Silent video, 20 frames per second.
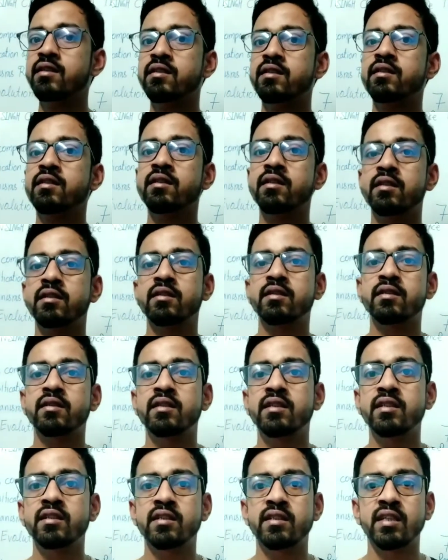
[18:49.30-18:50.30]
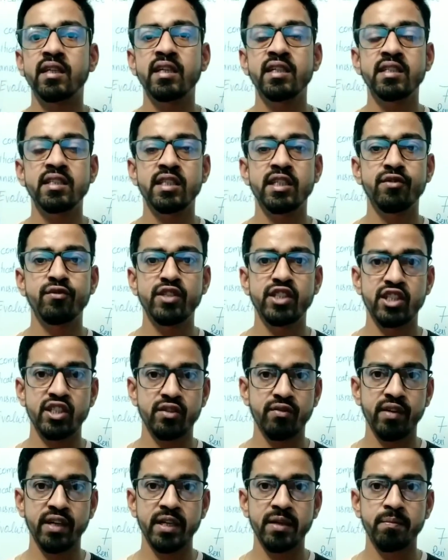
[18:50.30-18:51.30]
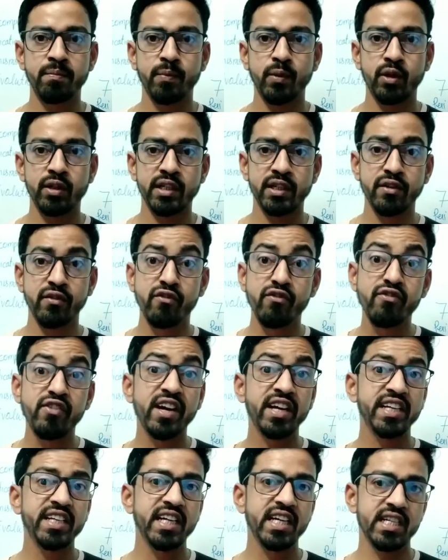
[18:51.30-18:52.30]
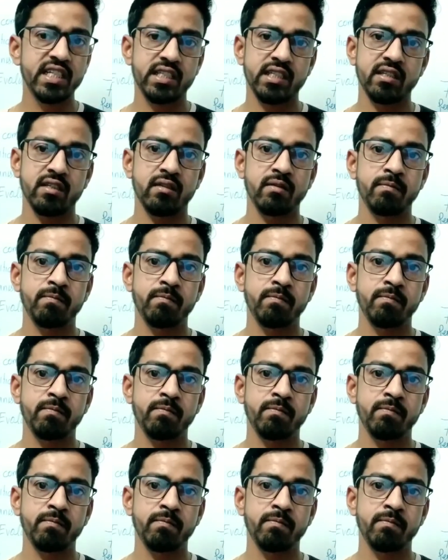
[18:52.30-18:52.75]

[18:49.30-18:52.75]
the things which is very important, variation,